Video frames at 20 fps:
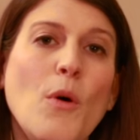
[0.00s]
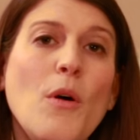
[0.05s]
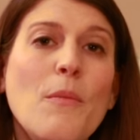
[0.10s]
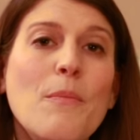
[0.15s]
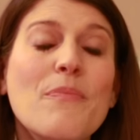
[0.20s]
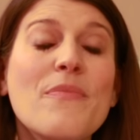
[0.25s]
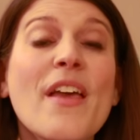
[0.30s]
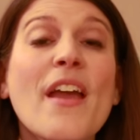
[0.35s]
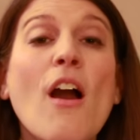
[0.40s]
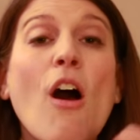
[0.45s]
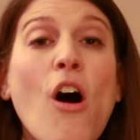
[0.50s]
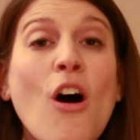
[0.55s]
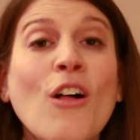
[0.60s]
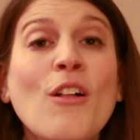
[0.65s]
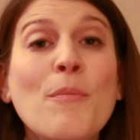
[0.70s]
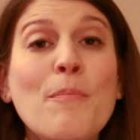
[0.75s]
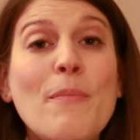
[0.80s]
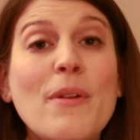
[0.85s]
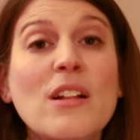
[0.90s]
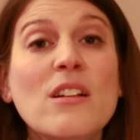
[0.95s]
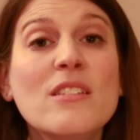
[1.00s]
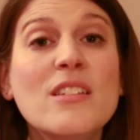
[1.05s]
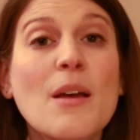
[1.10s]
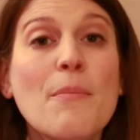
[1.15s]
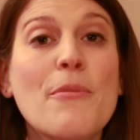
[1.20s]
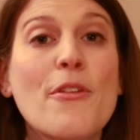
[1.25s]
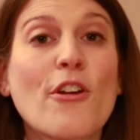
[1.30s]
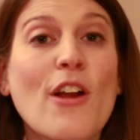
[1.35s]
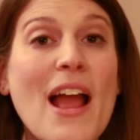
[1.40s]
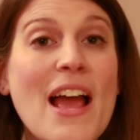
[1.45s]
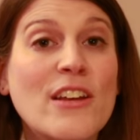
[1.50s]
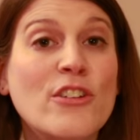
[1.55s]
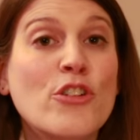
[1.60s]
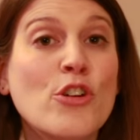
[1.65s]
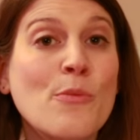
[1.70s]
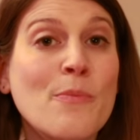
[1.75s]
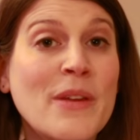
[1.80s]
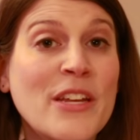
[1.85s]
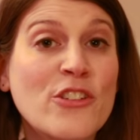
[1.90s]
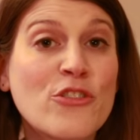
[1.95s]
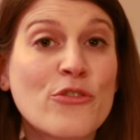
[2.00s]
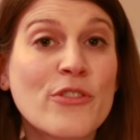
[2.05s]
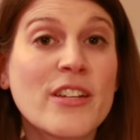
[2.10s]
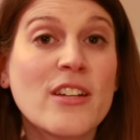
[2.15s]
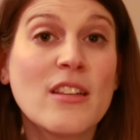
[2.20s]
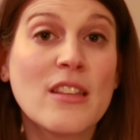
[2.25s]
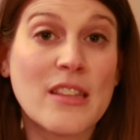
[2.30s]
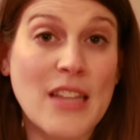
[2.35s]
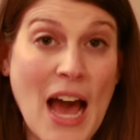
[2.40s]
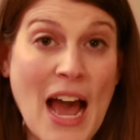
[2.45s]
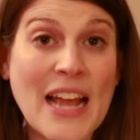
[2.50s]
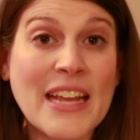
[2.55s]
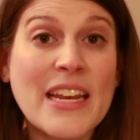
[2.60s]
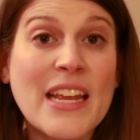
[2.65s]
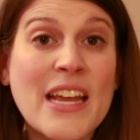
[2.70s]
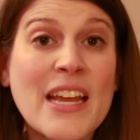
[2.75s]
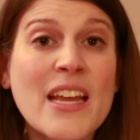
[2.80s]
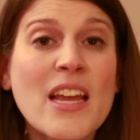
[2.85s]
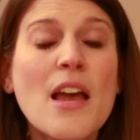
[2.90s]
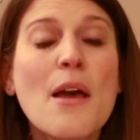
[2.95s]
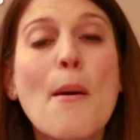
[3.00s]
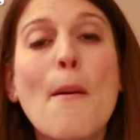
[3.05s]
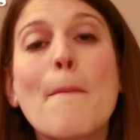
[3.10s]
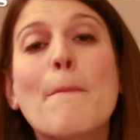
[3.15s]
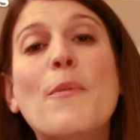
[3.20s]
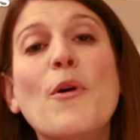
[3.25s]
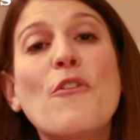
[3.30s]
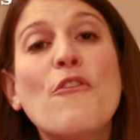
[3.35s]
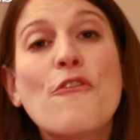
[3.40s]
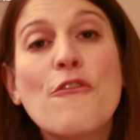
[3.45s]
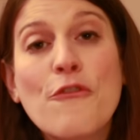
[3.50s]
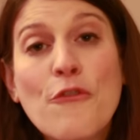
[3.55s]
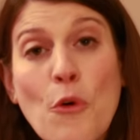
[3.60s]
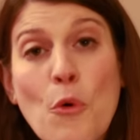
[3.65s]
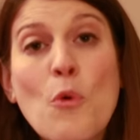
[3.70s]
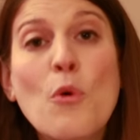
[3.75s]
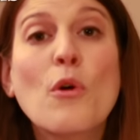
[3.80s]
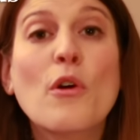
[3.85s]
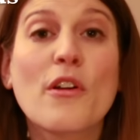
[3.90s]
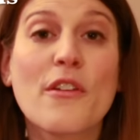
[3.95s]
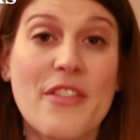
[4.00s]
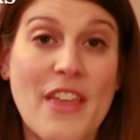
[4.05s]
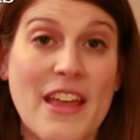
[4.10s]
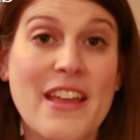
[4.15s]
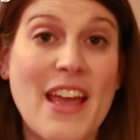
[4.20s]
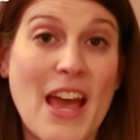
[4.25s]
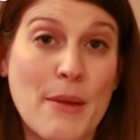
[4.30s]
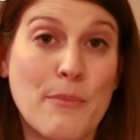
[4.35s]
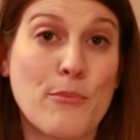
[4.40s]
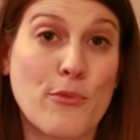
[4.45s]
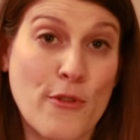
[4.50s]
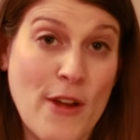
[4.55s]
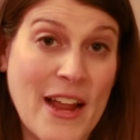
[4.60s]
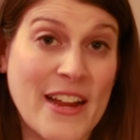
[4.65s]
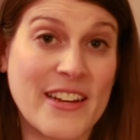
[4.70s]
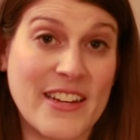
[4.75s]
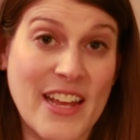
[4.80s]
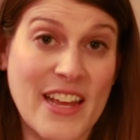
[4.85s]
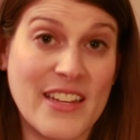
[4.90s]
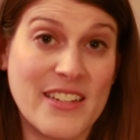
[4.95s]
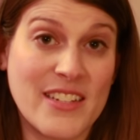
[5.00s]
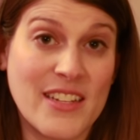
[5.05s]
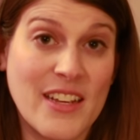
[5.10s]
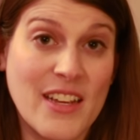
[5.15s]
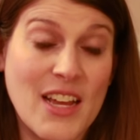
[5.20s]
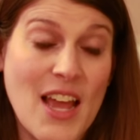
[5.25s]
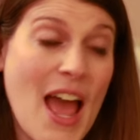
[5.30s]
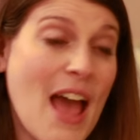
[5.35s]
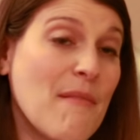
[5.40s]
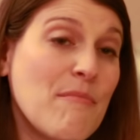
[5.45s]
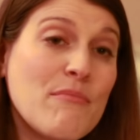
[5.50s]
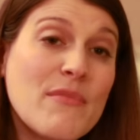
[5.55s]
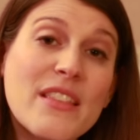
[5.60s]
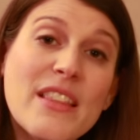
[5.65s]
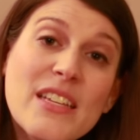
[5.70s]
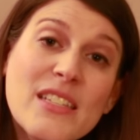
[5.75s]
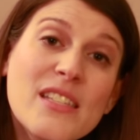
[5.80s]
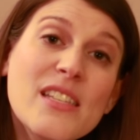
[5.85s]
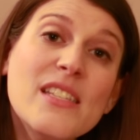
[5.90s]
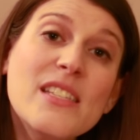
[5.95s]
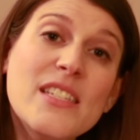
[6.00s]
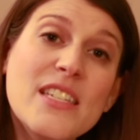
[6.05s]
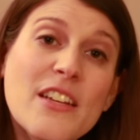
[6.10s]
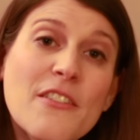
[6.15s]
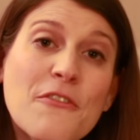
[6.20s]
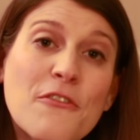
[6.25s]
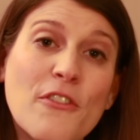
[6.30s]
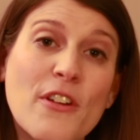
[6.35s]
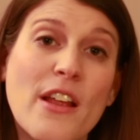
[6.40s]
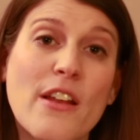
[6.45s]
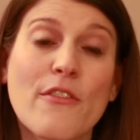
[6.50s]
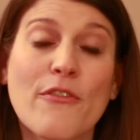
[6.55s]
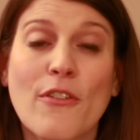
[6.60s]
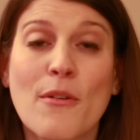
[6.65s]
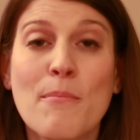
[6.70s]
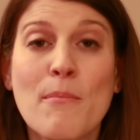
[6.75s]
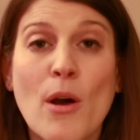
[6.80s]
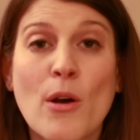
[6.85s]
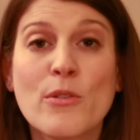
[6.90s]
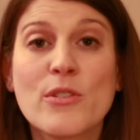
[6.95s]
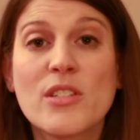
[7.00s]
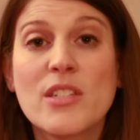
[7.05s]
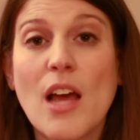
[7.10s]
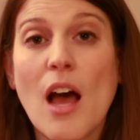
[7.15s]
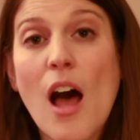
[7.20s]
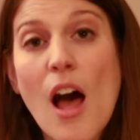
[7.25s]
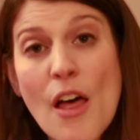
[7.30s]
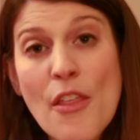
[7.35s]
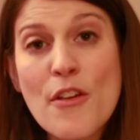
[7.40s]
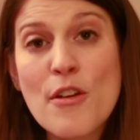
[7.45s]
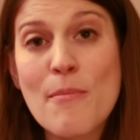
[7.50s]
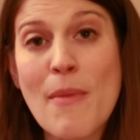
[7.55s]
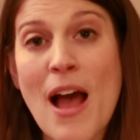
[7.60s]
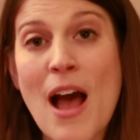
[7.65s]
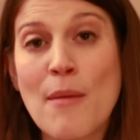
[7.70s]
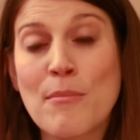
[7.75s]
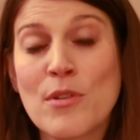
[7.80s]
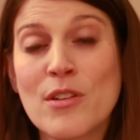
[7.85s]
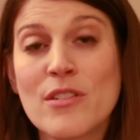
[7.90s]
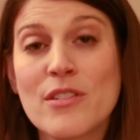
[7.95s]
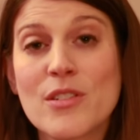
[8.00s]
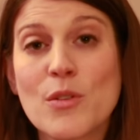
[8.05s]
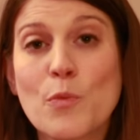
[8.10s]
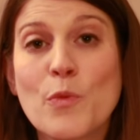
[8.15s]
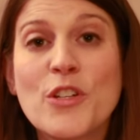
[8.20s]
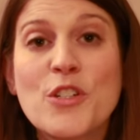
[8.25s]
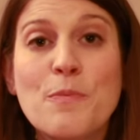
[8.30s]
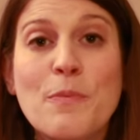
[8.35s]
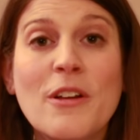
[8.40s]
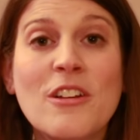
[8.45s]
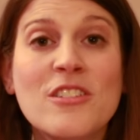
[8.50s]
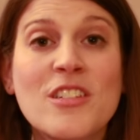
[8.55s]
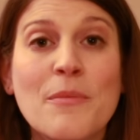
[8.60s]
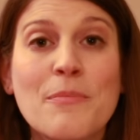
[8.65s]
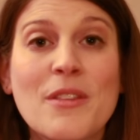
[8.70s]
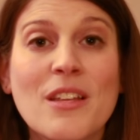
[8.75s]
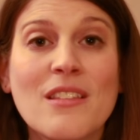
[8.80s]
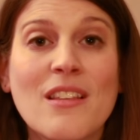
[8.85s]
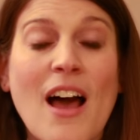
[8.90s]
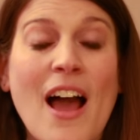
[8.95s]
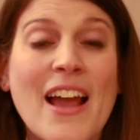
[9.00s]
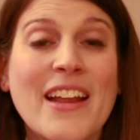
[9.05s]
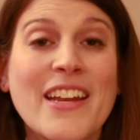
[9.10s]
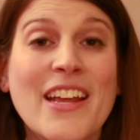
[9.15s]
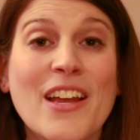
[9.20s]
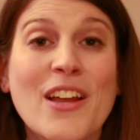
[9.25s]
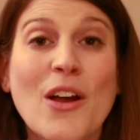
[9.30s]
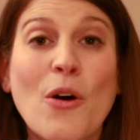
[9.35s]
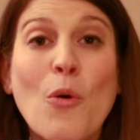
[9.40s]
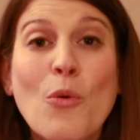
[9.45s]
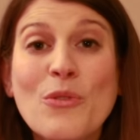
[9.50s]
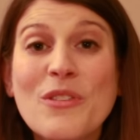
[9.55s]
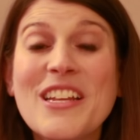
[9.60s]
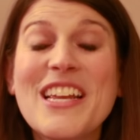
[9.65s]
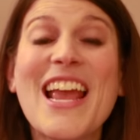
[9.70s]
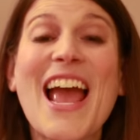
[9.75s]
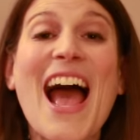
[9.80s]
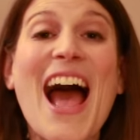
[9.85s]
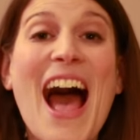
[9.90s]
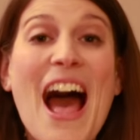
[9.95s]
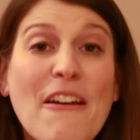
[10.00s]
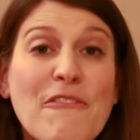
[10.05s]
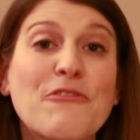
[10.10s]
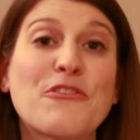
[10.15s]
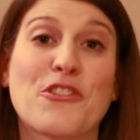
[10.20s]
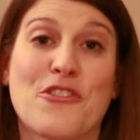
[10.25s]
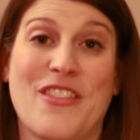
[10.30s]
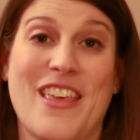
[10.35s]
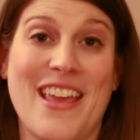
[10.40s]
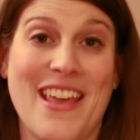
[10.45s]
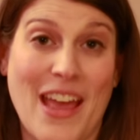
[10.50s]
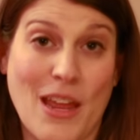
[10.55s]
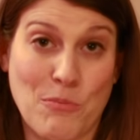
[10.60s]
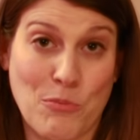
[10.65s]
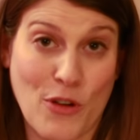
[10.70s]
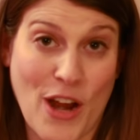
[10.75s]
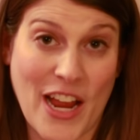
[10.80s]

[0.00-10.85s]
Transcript: Well, they all build up their endometrial lining before they get pregnant. And this is different from most other mammals, which build up the lining only after they get